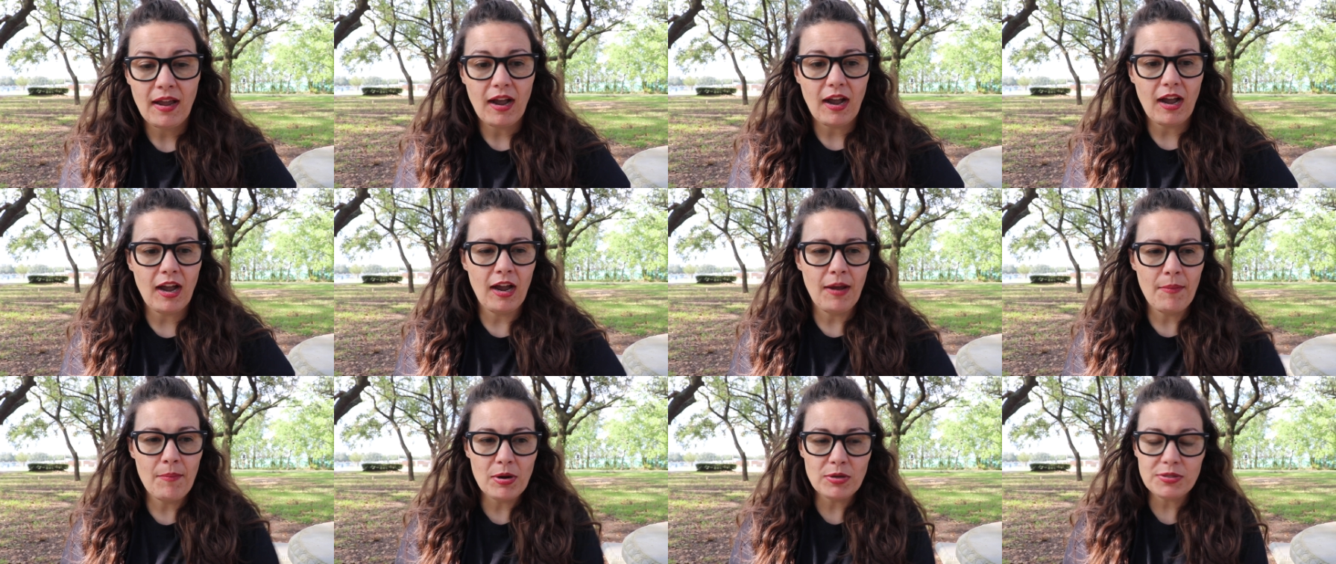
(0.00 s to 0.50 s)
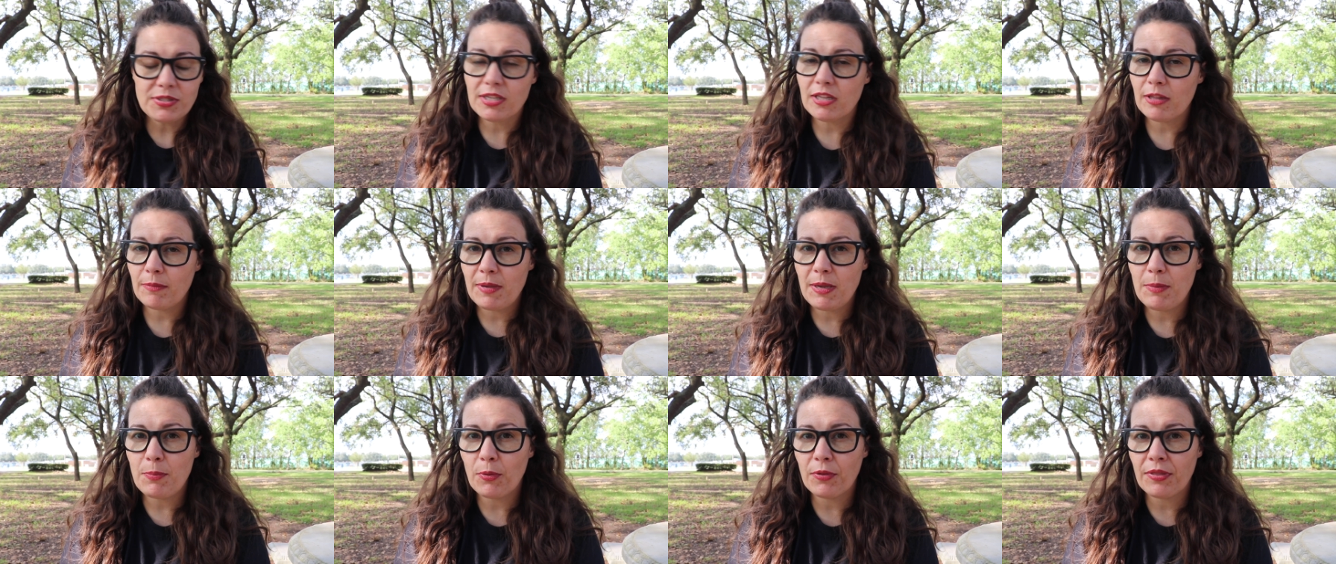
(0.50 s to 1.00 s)
Uh, most of the
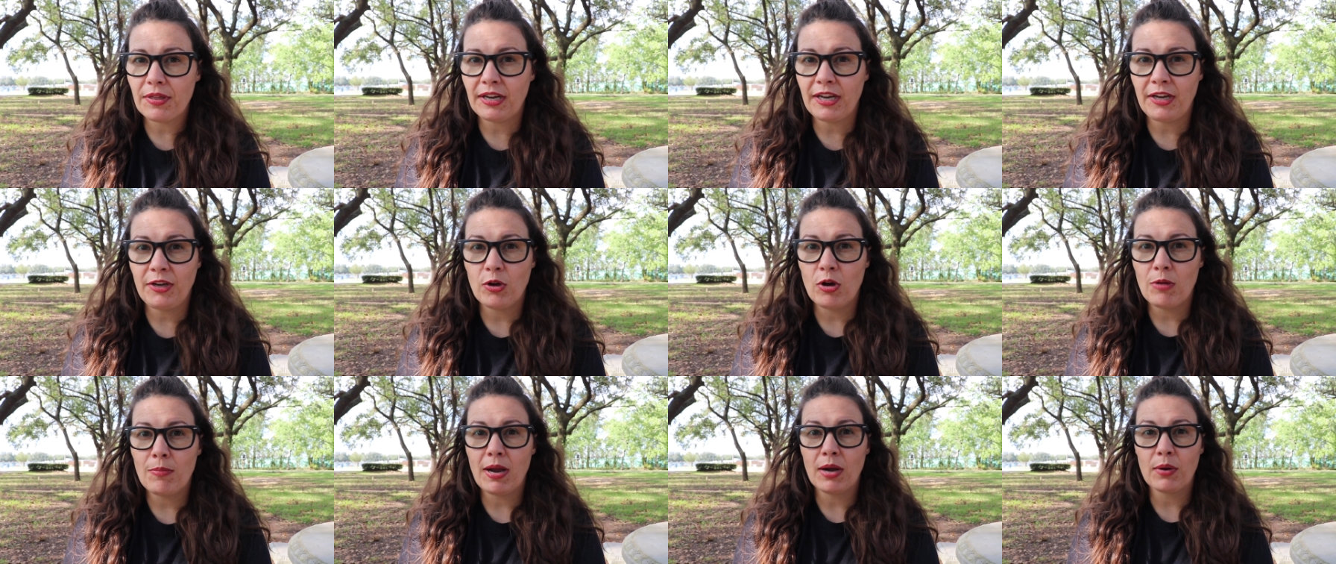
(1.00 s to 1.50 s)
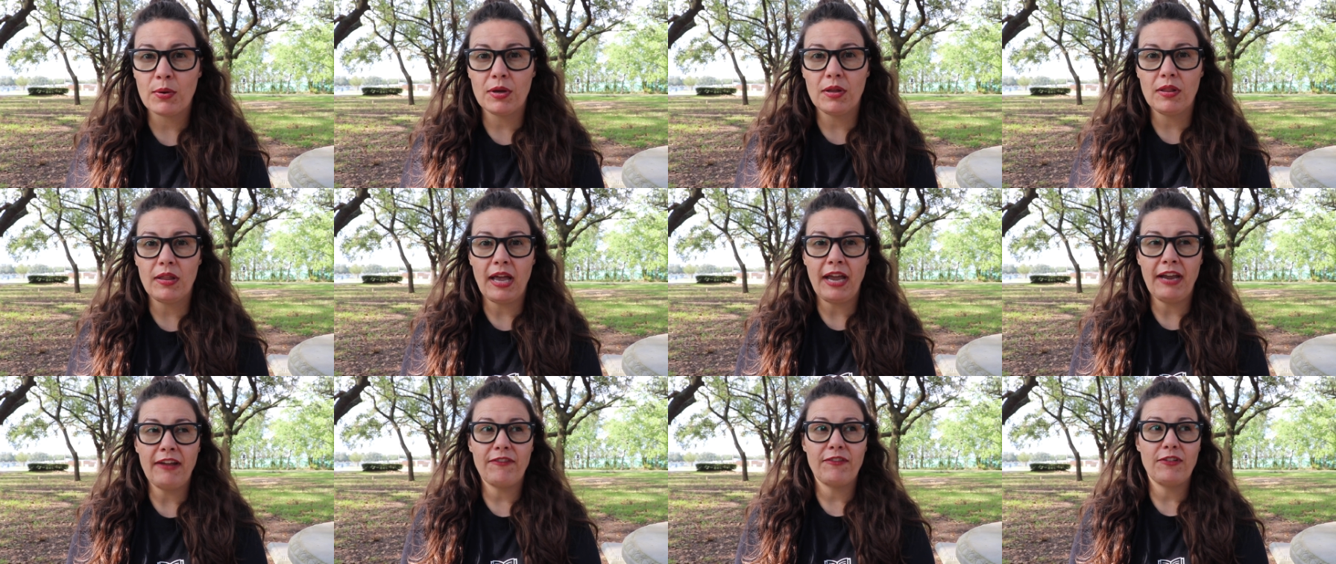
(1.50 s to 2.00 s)
people that I know in my real
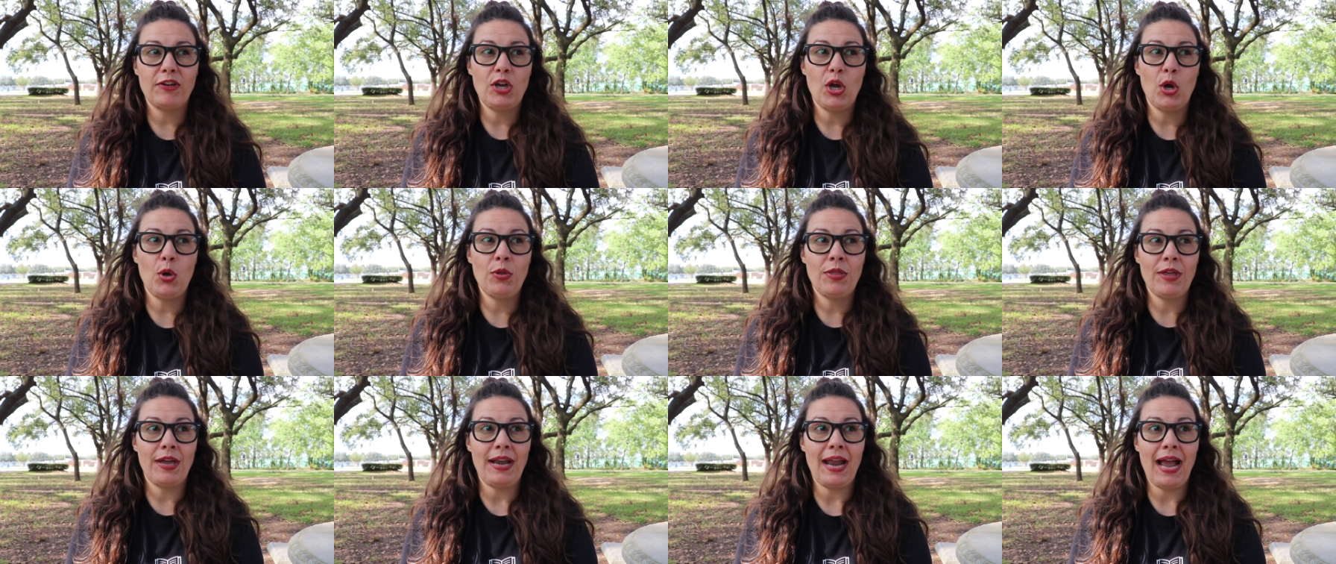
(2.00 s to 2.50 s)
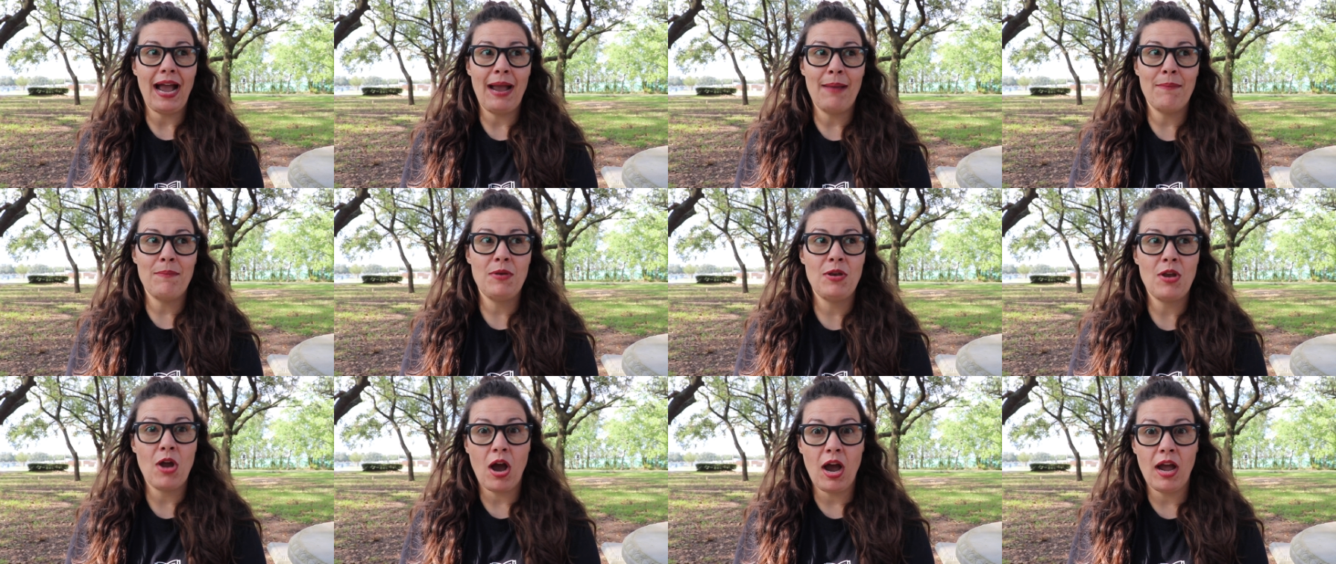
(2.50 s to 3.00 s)
life know that
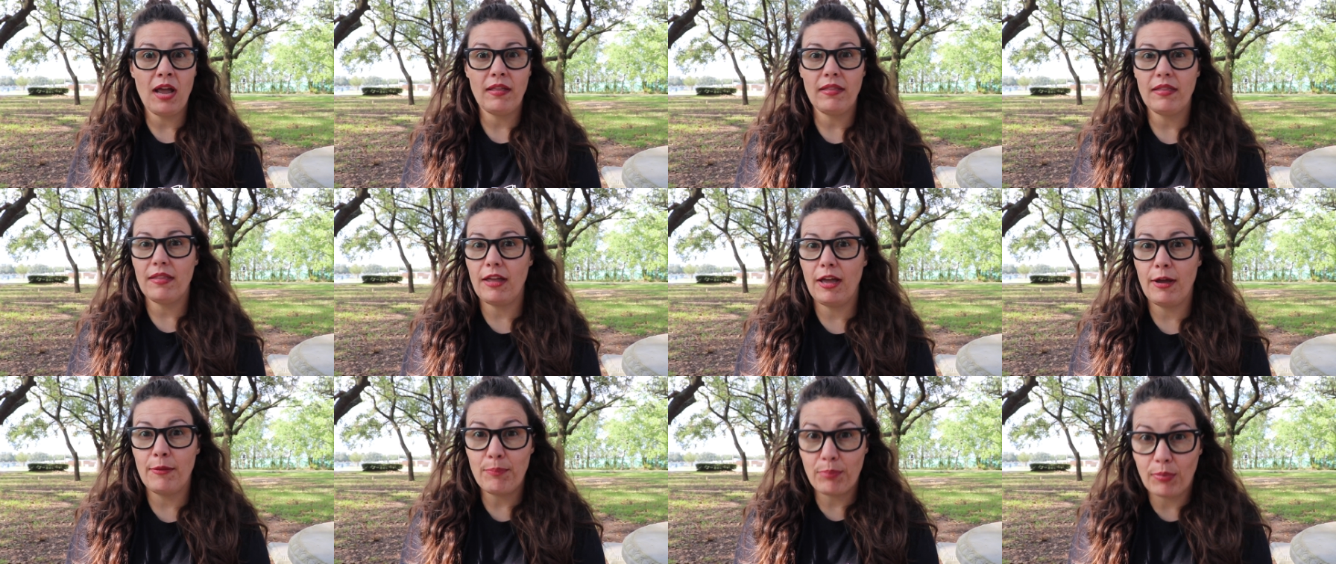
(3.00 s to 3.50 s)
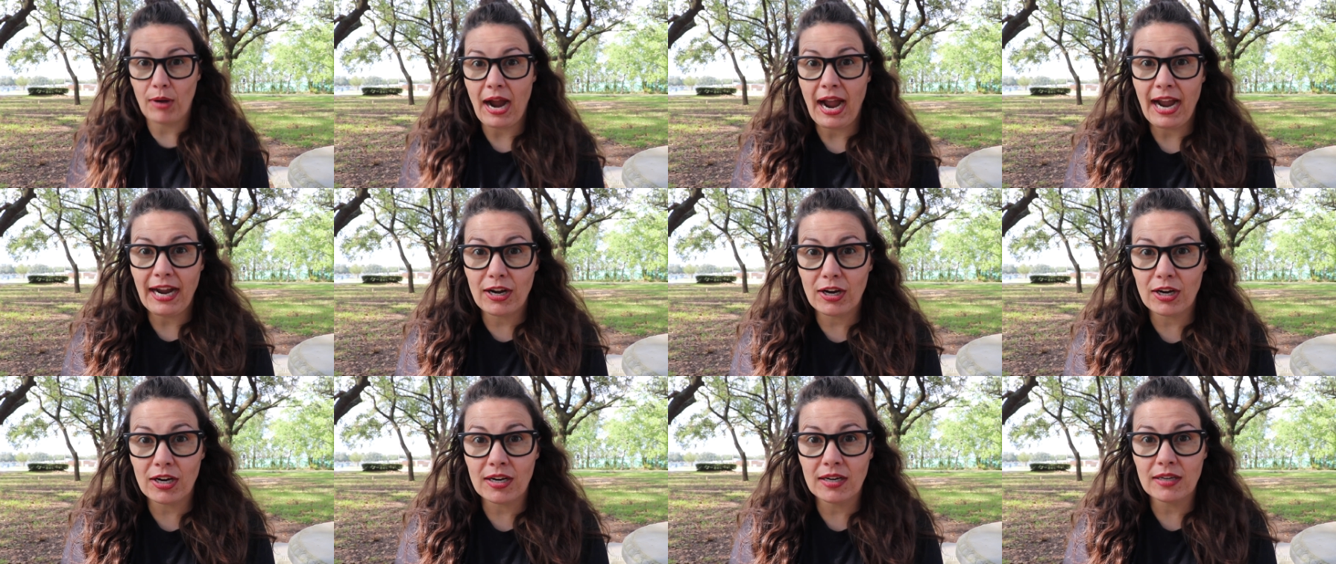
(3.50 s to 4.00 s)
I'm not a
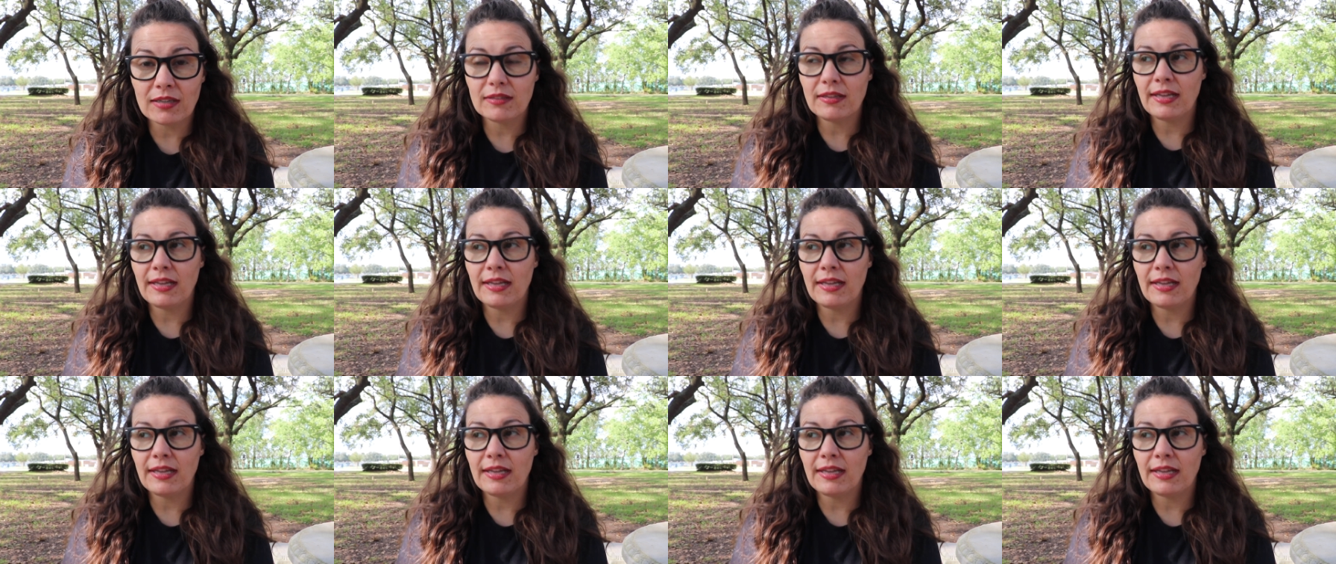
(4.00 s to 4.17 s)
bragger.